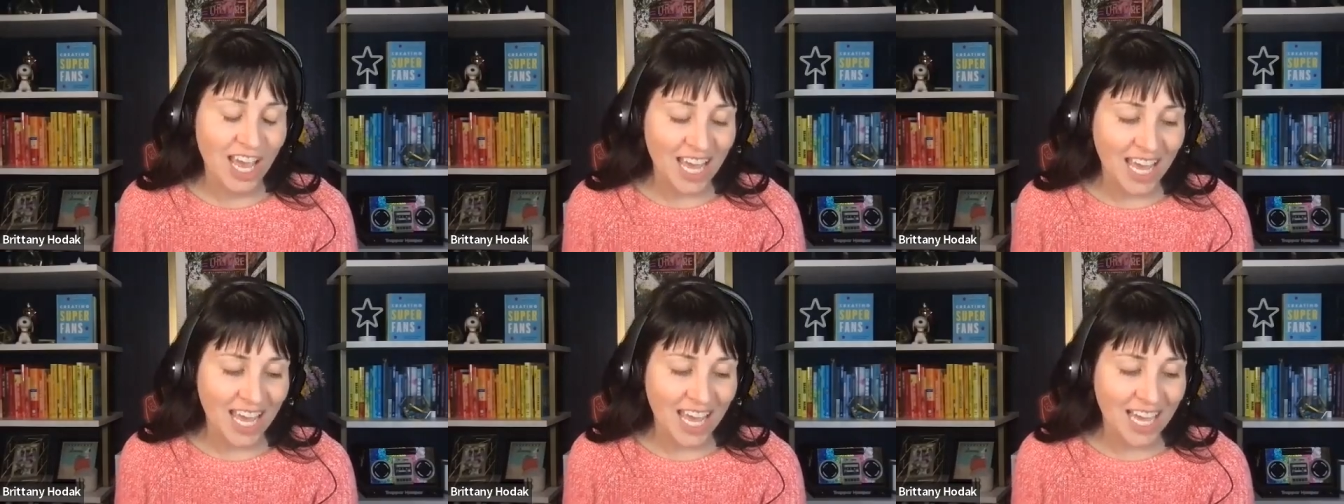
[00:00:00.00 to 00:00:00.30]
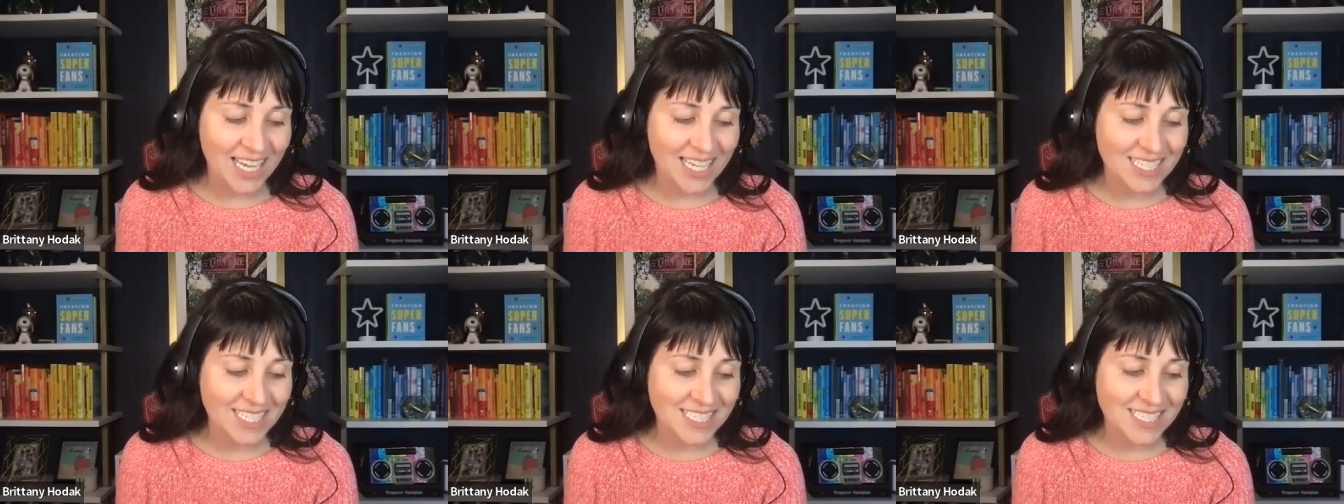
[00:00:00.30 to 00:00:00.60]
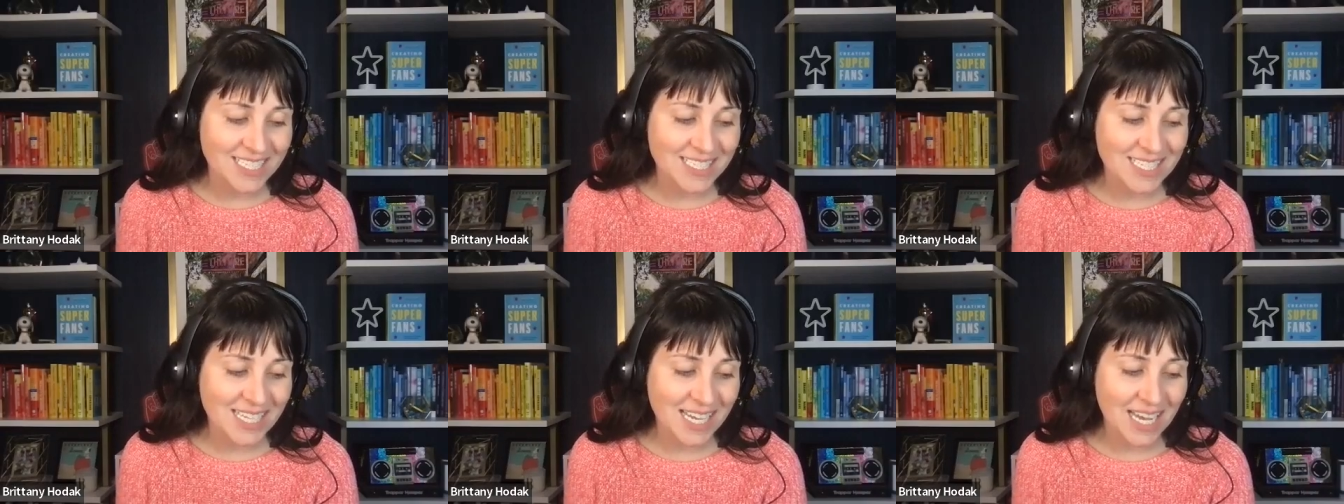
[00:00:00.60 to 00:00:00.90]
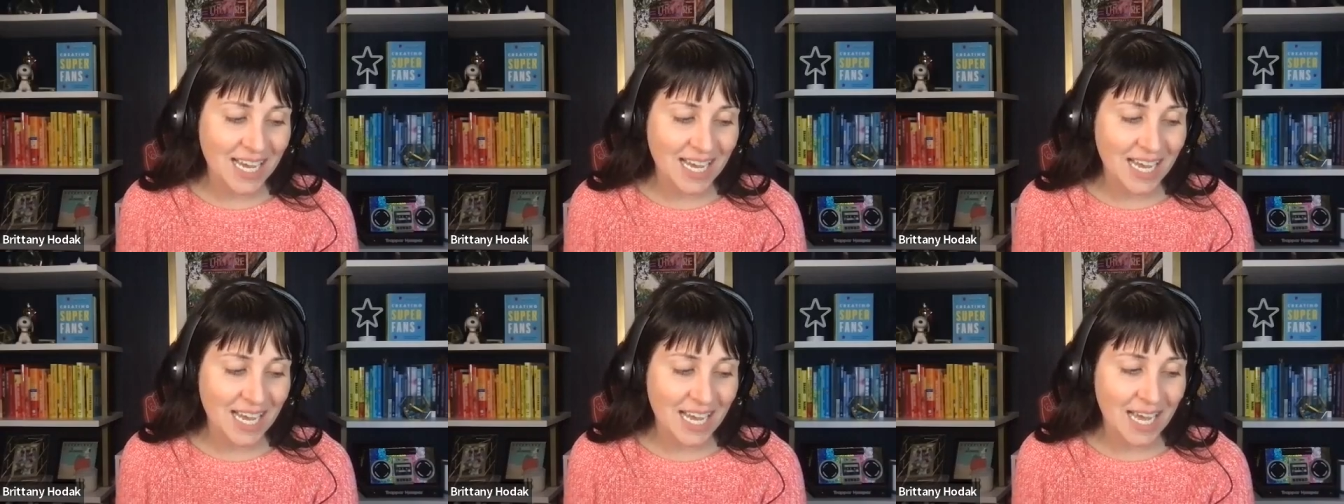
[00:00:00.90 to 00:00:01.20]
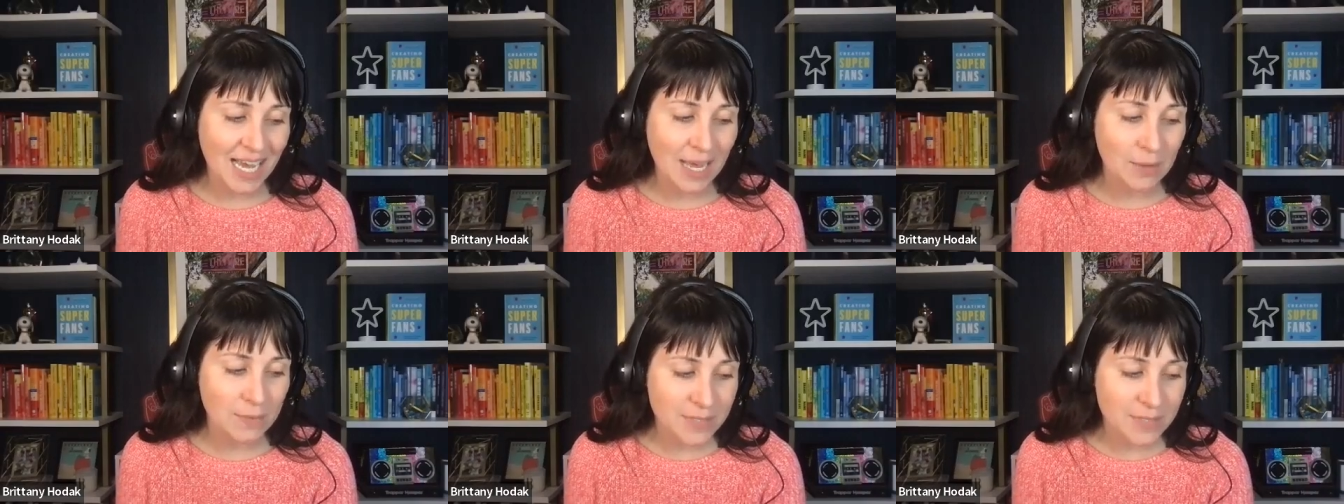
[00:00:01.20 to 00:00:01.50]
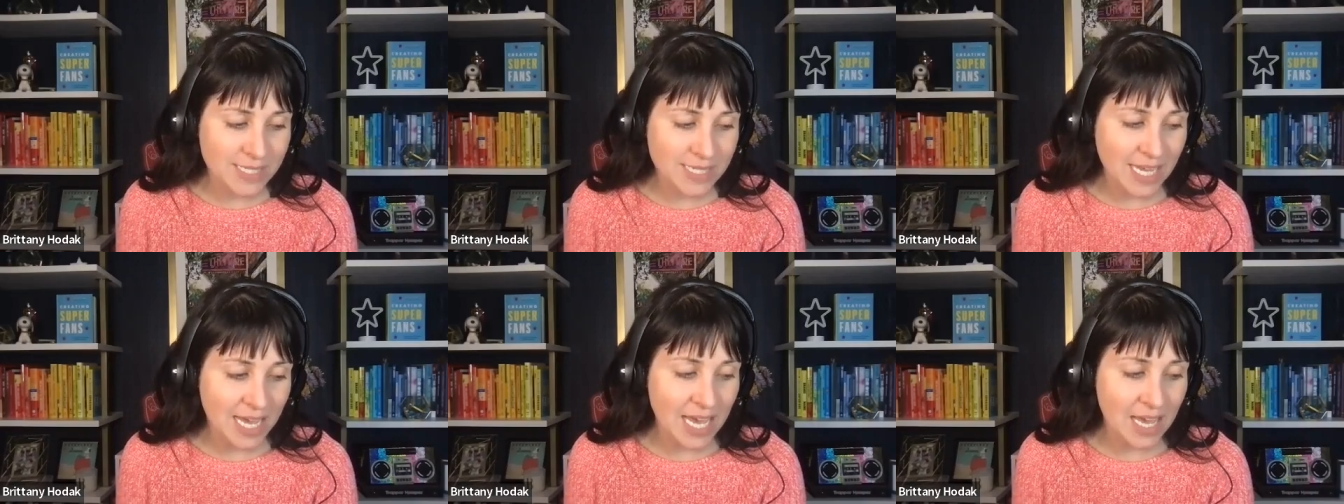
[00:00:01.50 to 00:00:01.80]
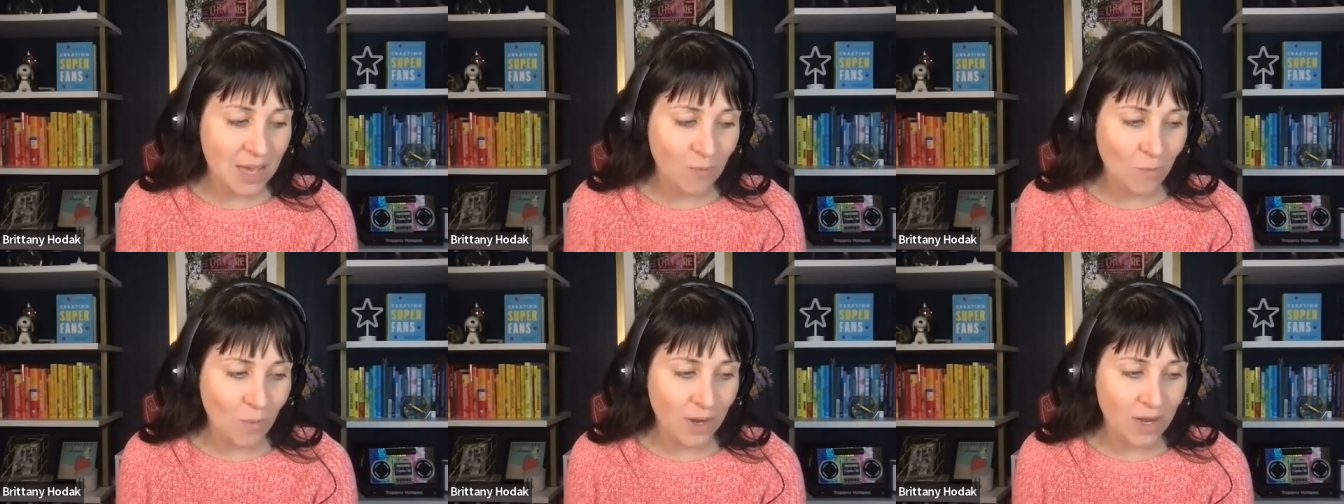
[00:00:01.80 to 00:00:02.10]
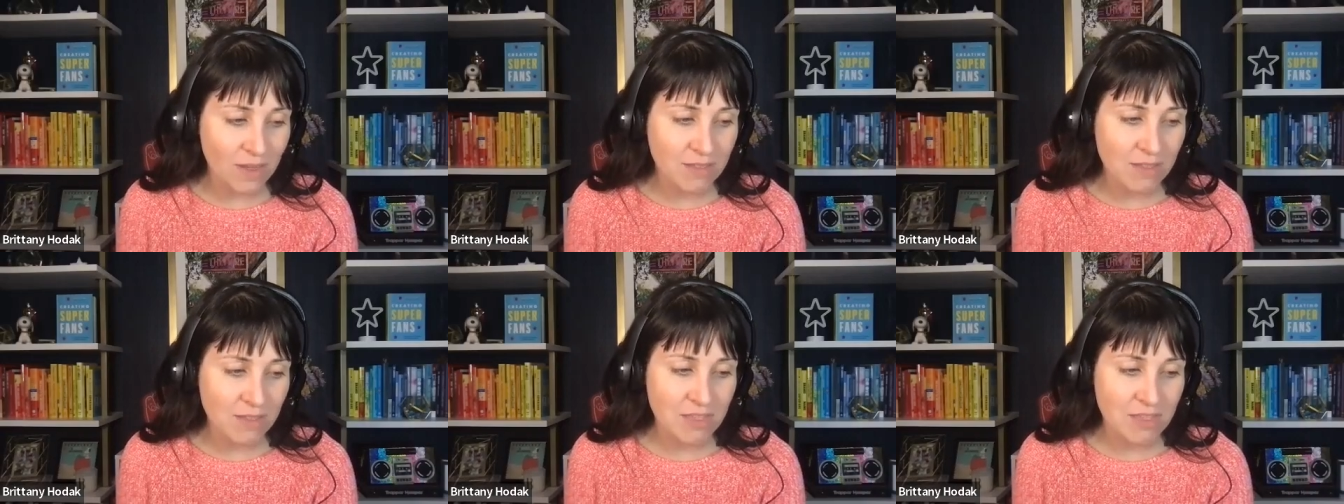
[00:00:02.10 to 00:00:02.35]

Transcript: And I would say one of